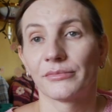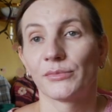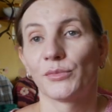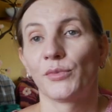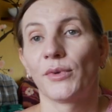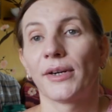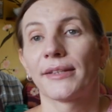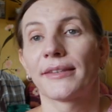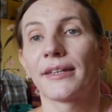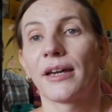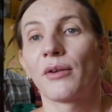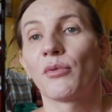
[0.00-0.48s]

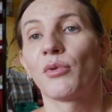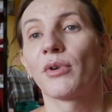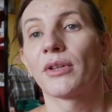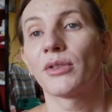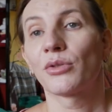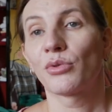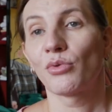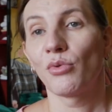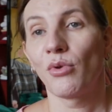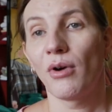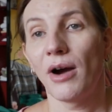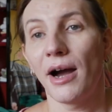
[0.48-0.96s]
what I
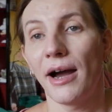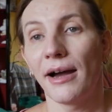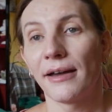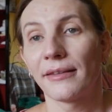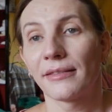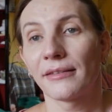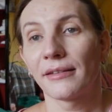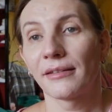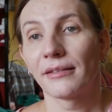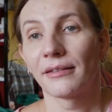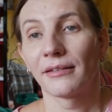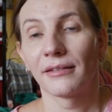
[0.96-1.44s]
want to
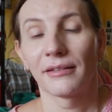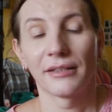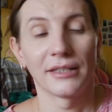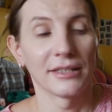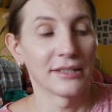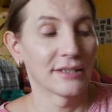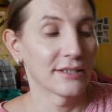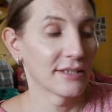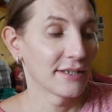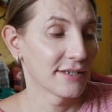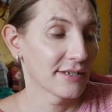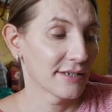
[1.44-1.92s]
add,
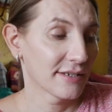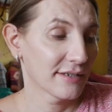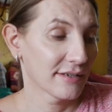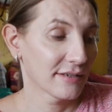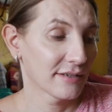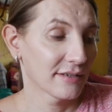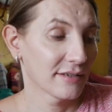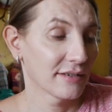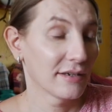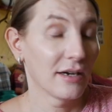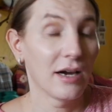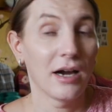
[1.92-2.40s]
it
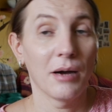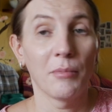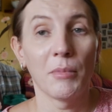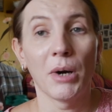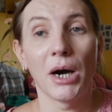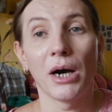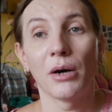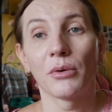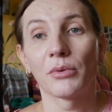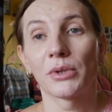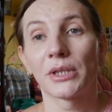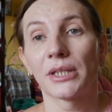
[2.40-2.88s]
is
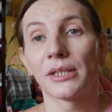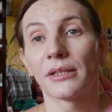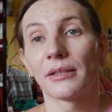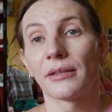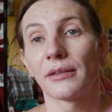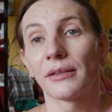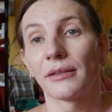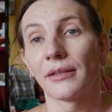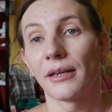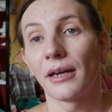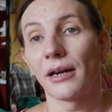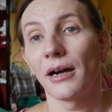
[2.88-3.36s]
about
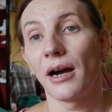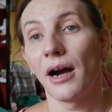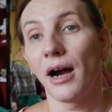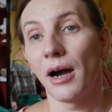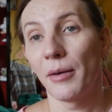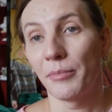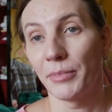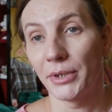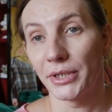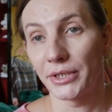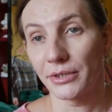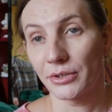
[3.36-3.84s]
the
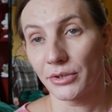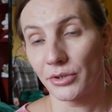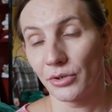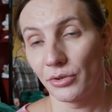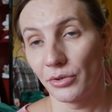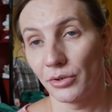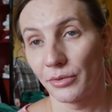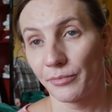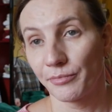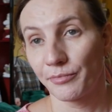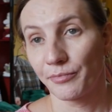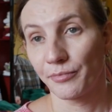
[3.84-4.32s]

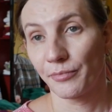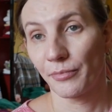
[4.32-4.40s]
aperture.